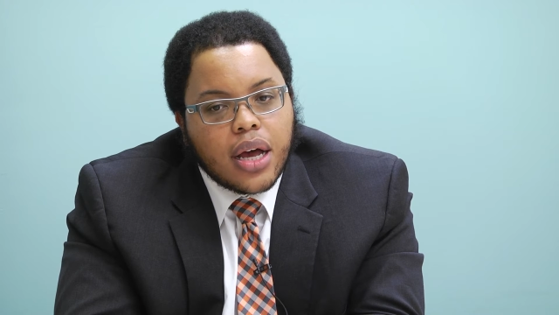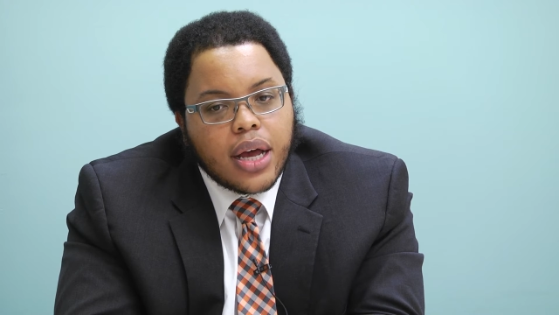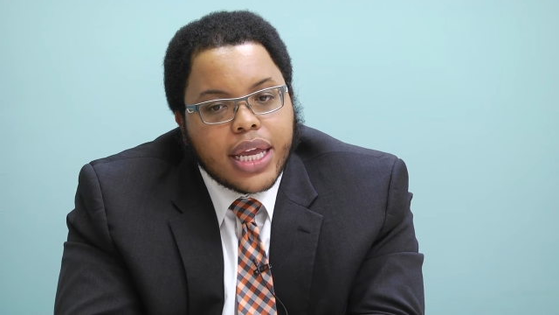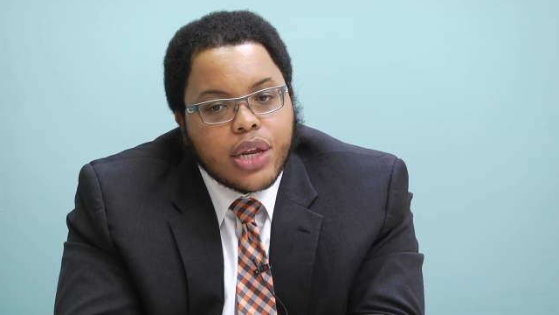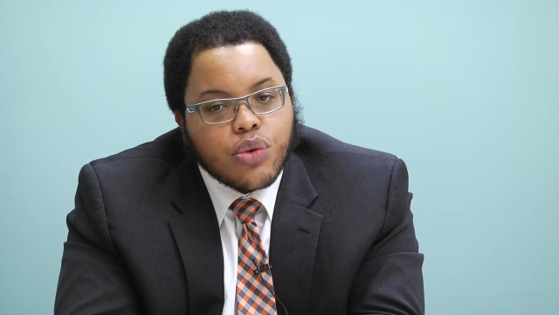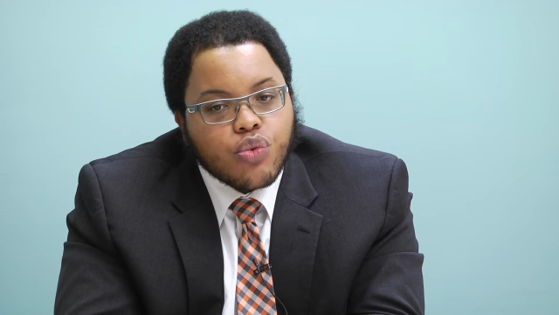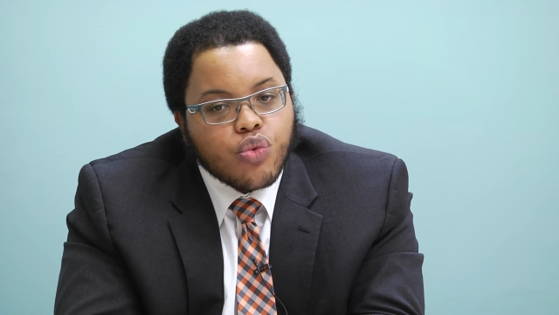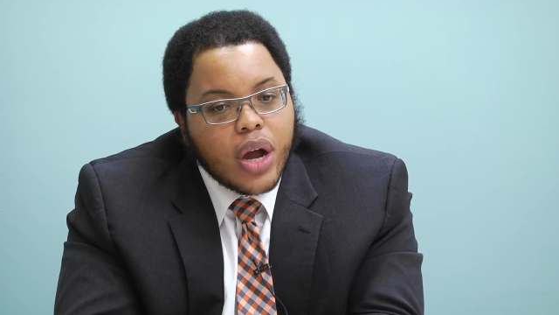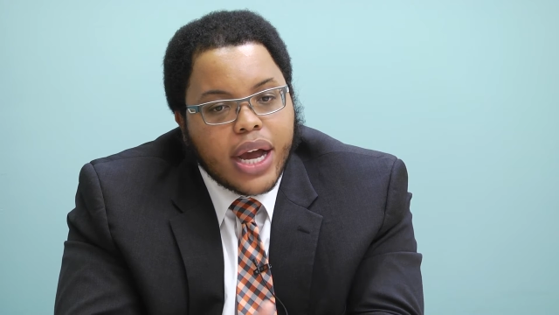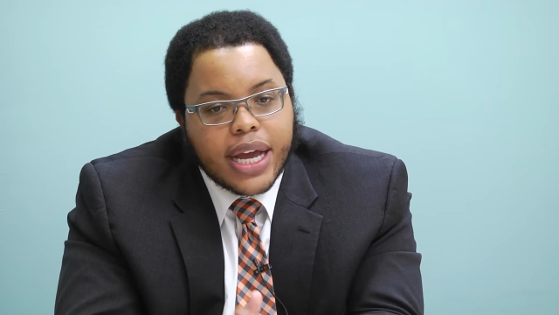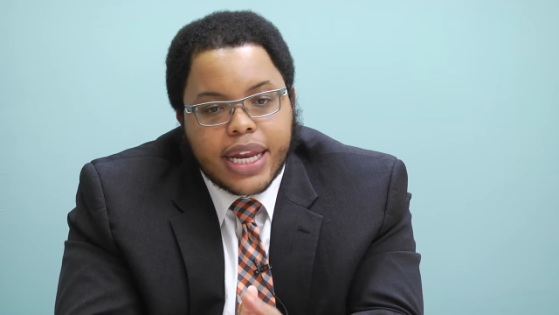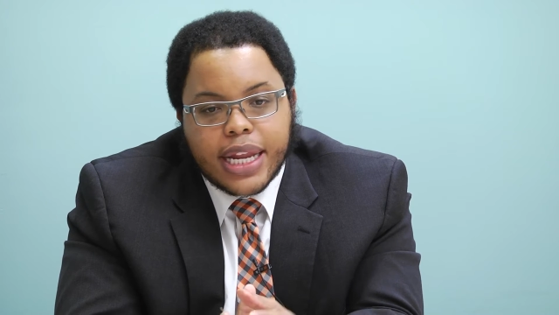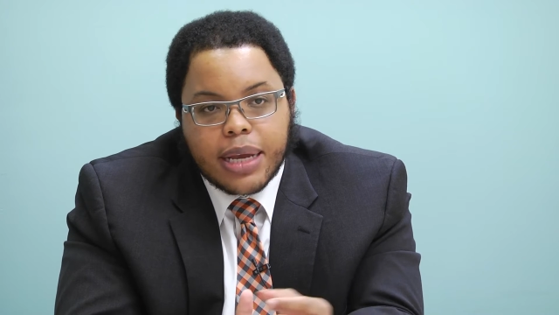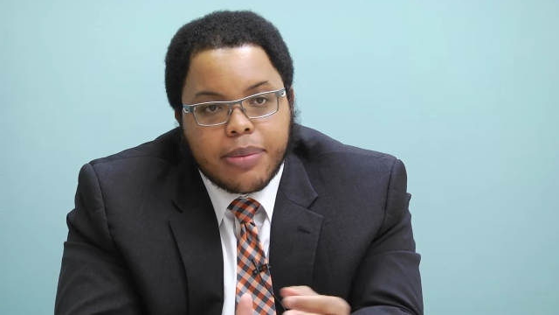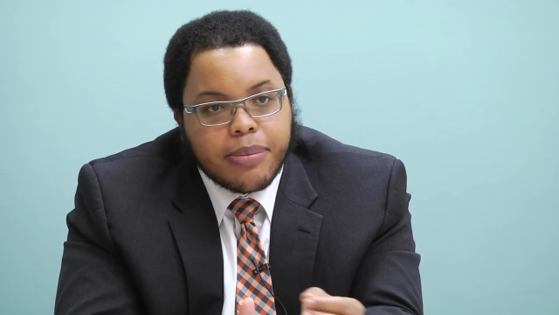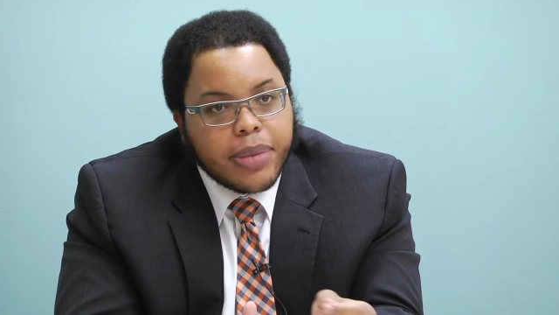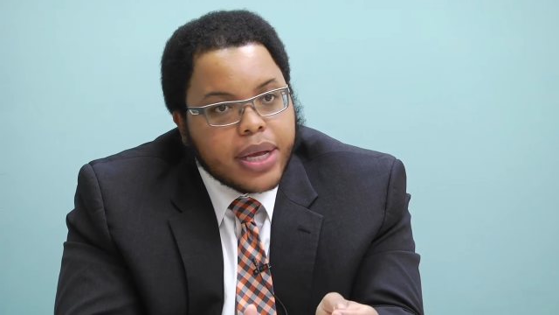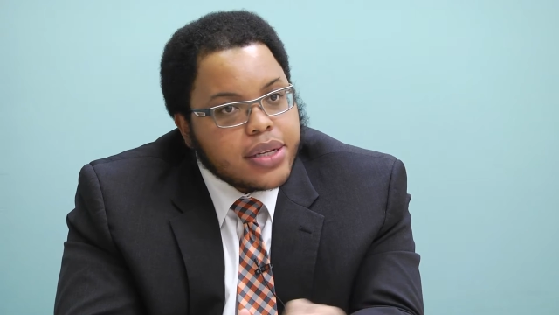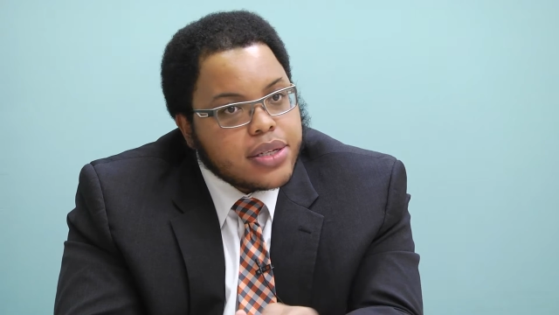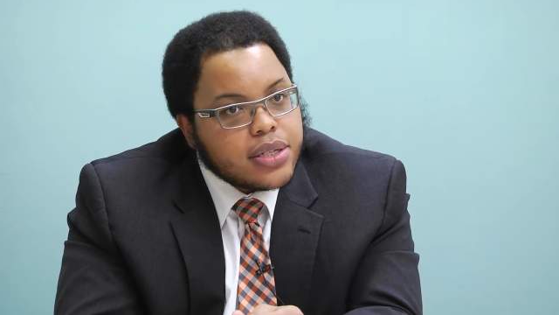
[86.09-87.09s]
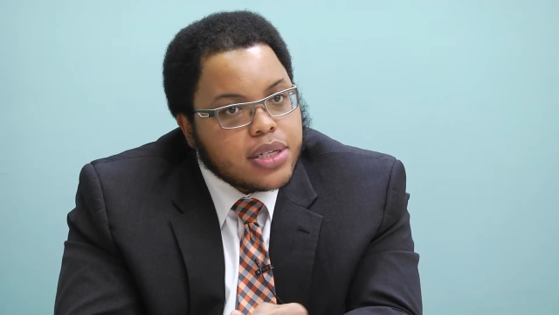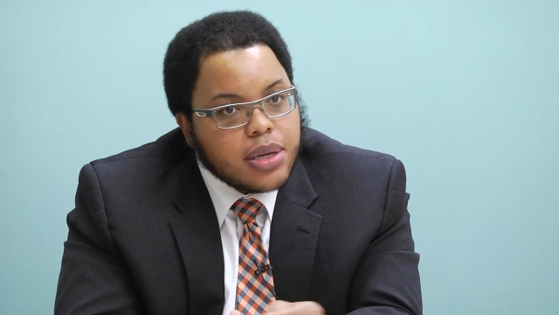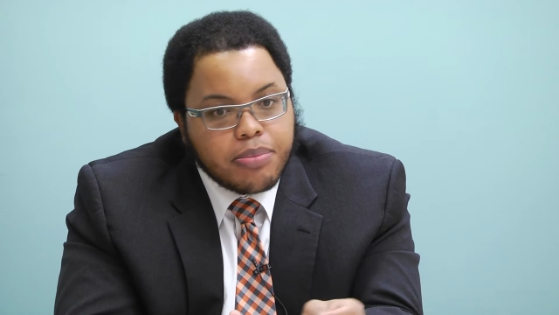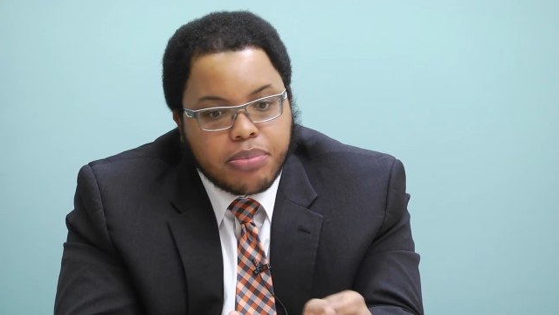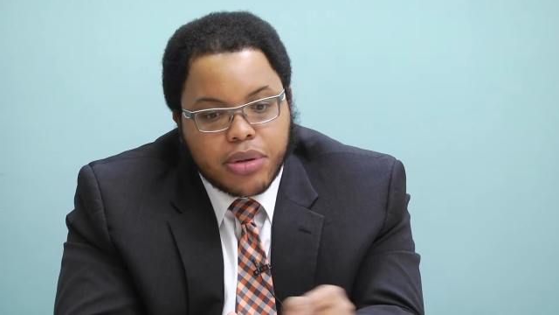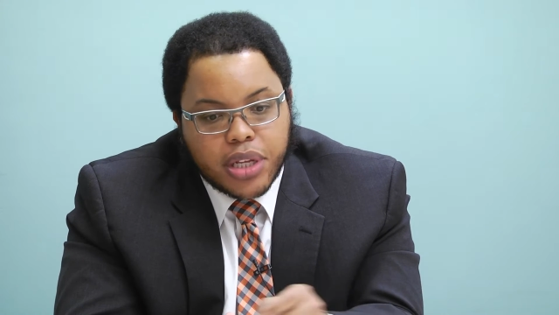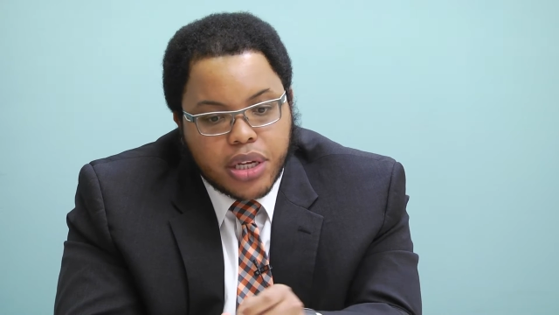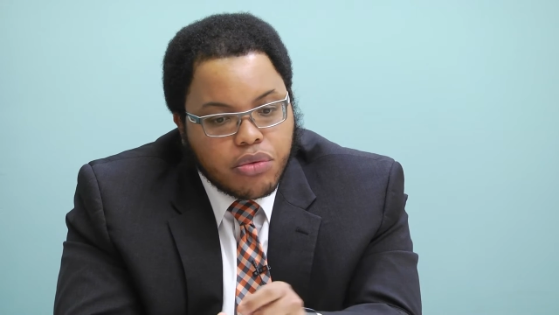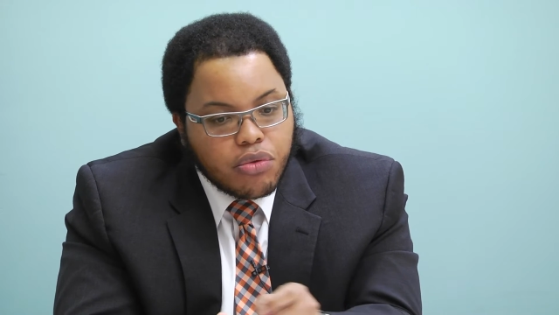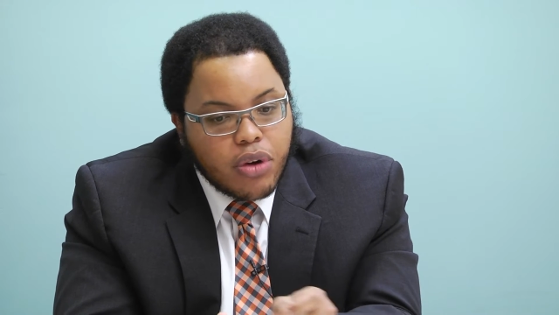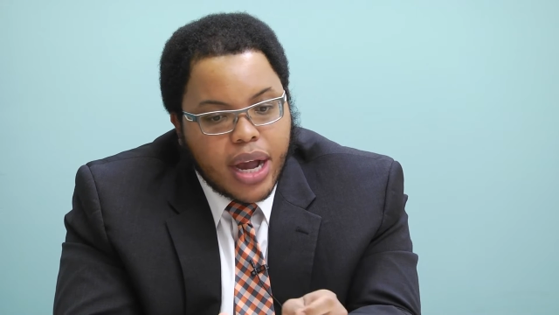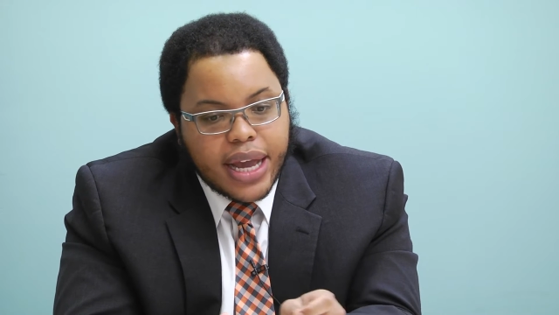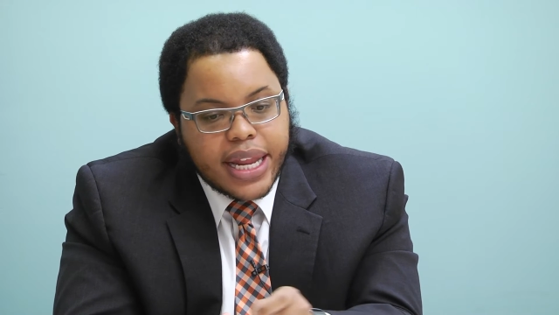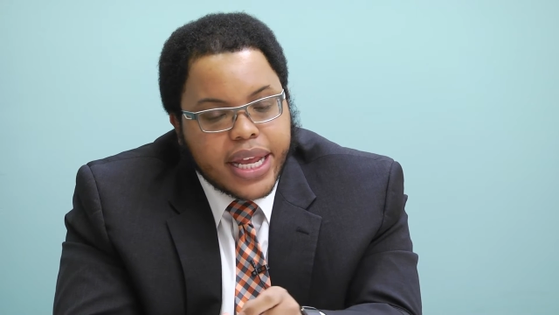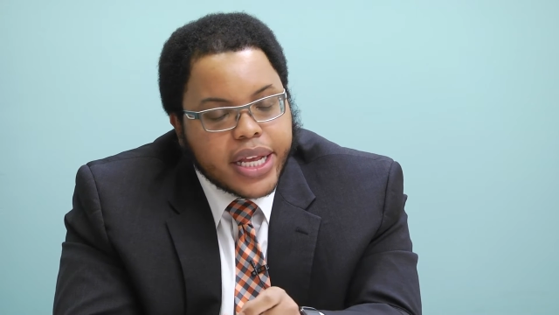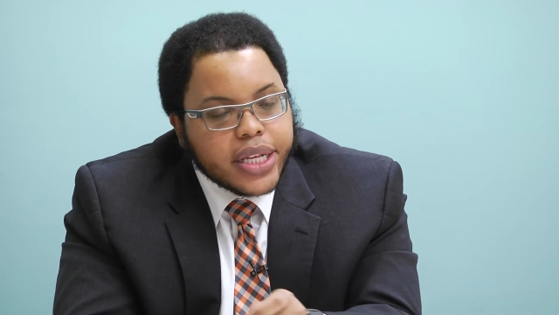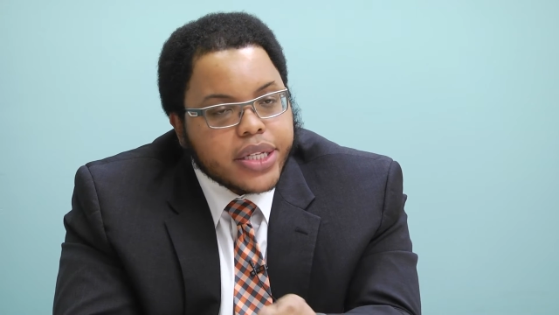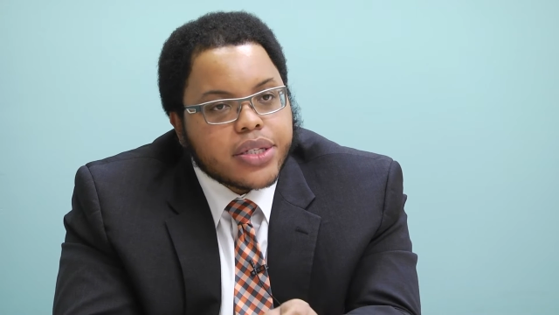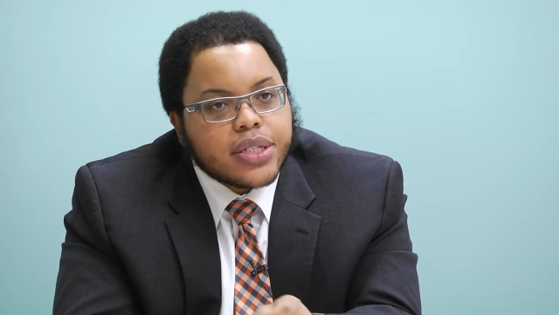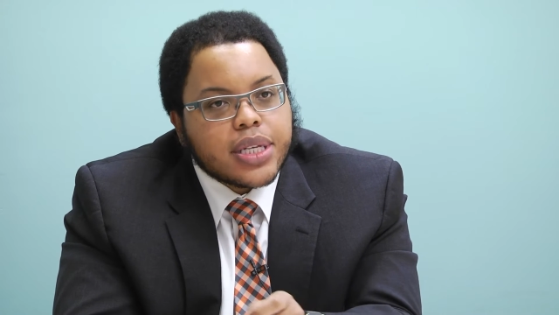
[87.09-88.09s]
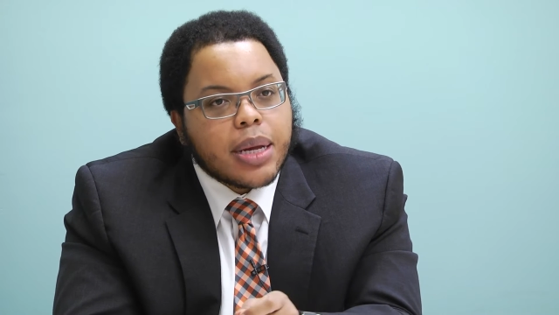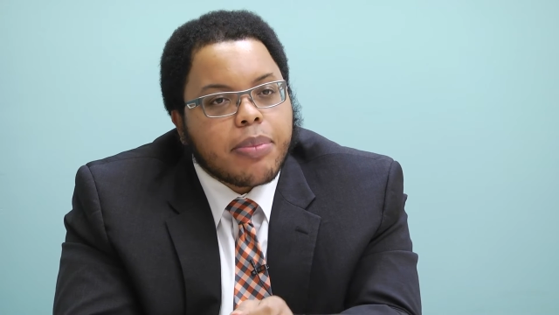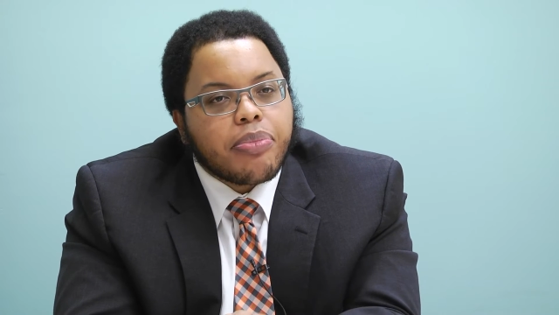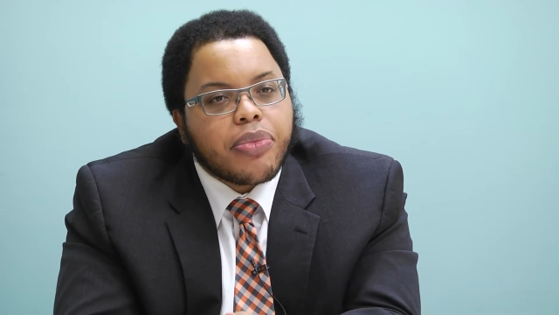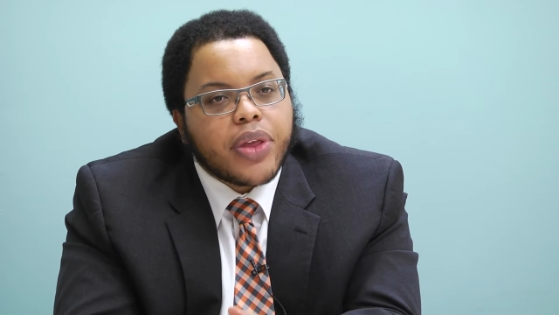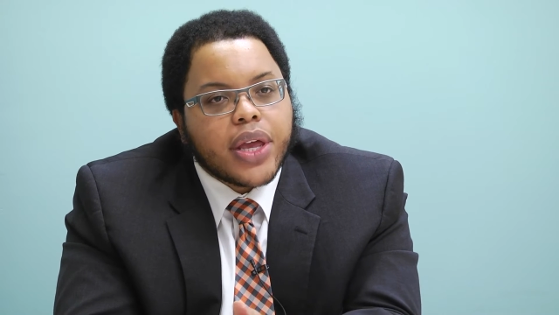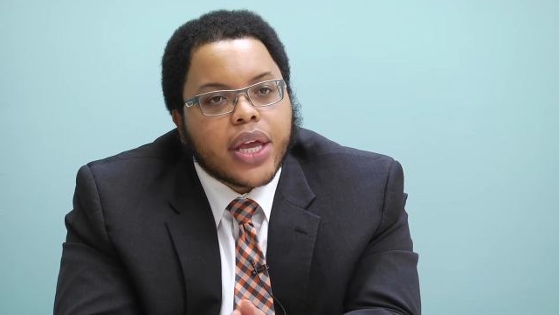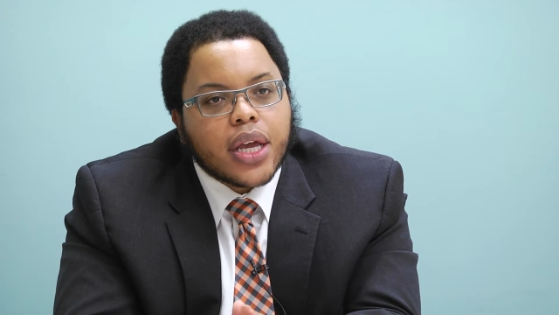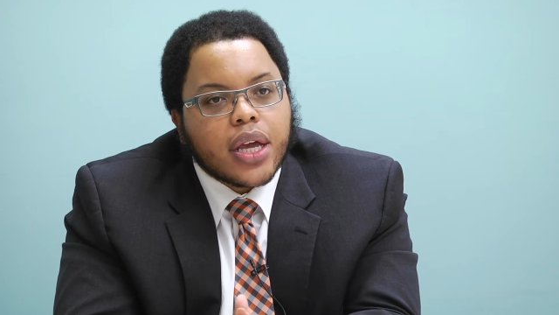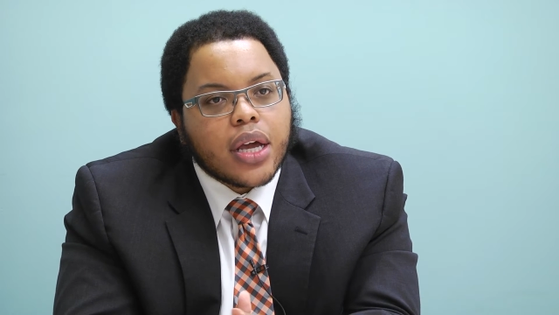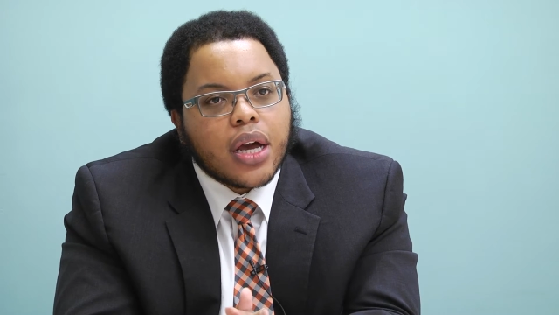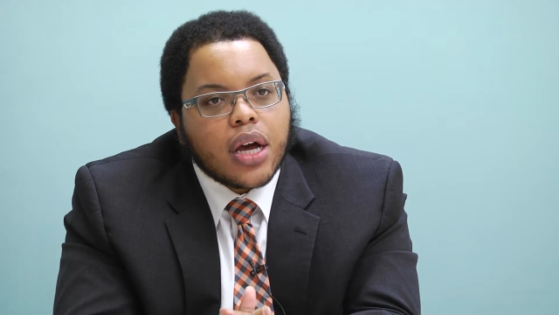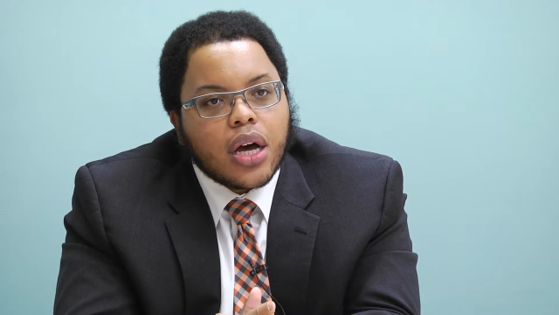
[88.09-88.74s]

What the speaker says: in writing by simply writing something